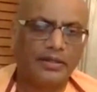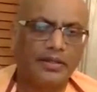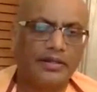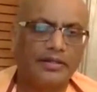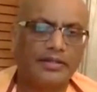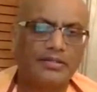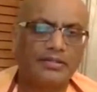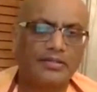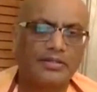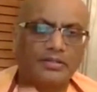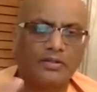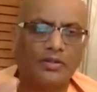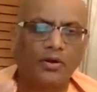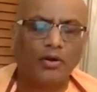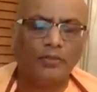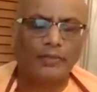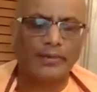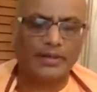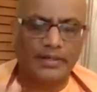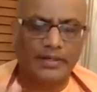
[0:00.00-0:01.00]
It is
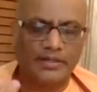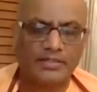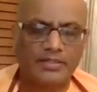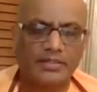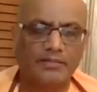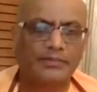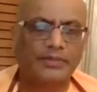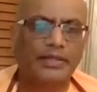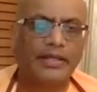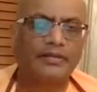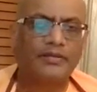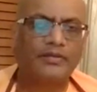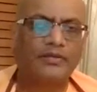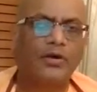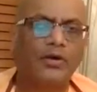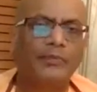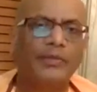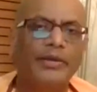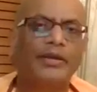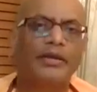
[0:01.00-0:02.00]
throbbing, it is something, a
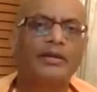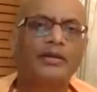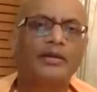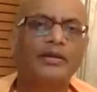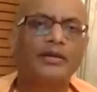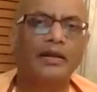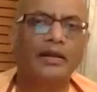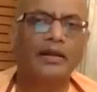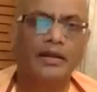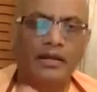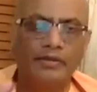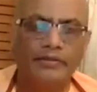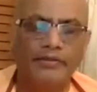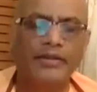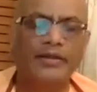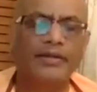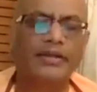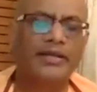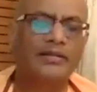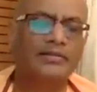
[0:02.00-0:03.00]
throbbing,
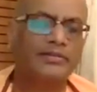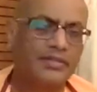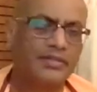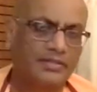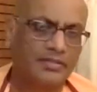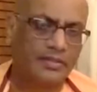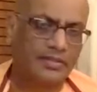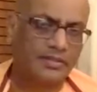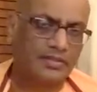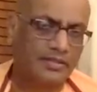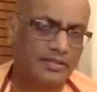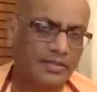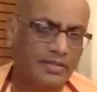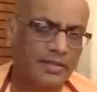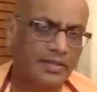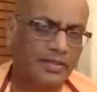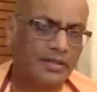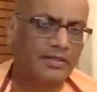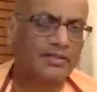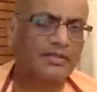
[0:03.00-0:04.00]
living existence.
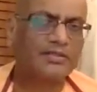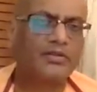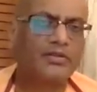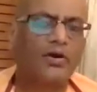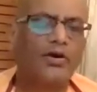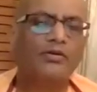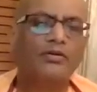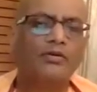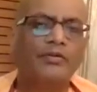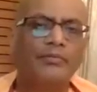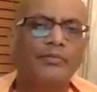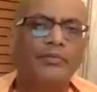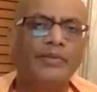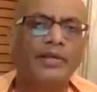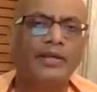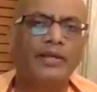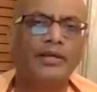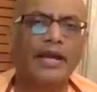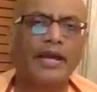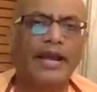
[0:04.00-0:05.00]
It is not
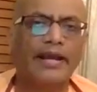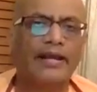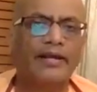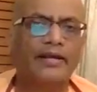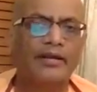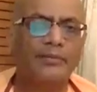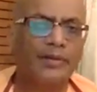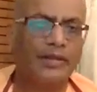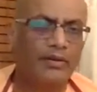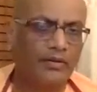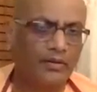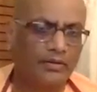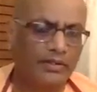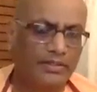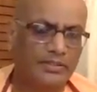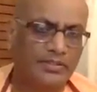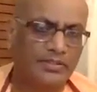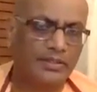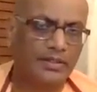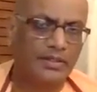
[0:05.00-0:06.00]
mere academic
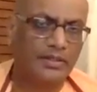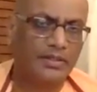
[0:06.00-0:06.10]
knowledge.